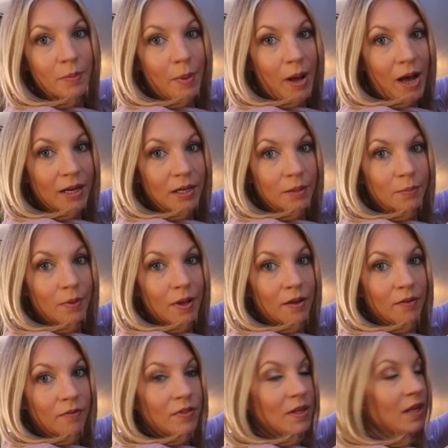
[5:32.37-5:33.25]
bottom
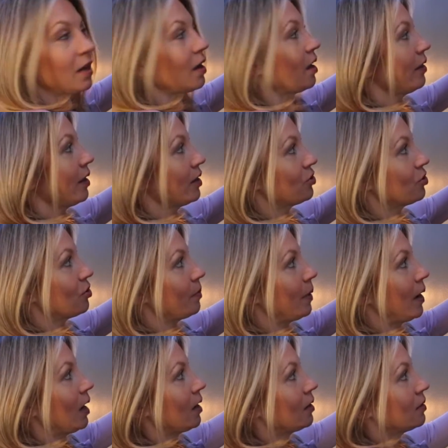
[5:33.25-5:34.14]
of the electrical
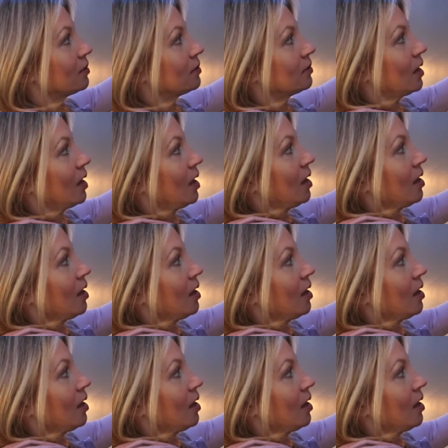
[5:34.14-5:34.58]
box